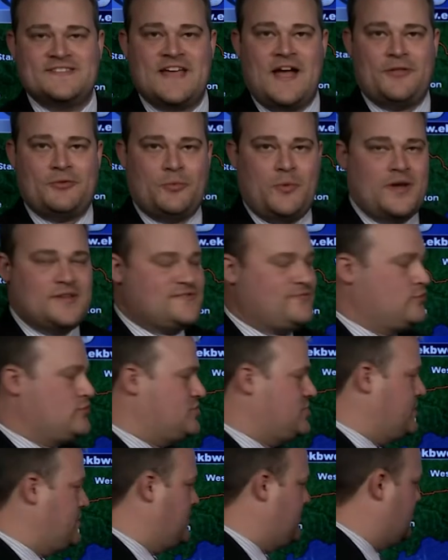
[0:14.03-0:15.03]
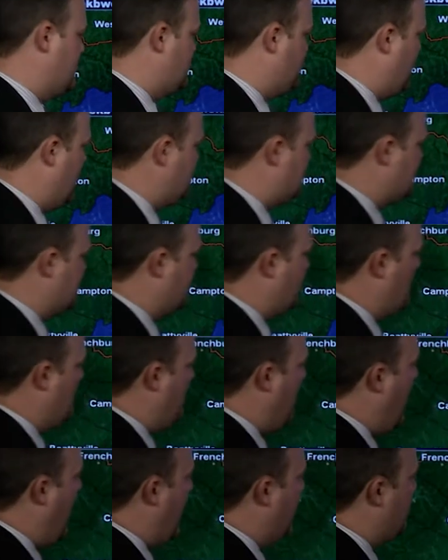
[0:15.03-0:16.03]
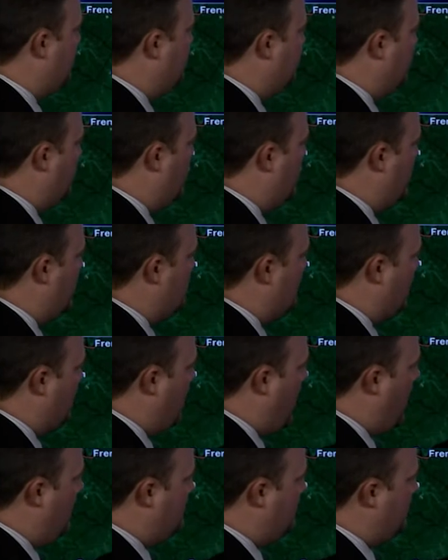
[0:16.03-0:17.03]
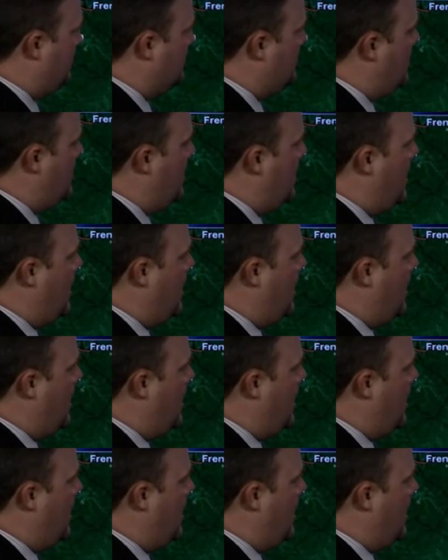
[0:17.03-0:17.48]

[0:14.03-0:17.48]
southwest Virginia This stretches from Pike, Floyd, Magoffin,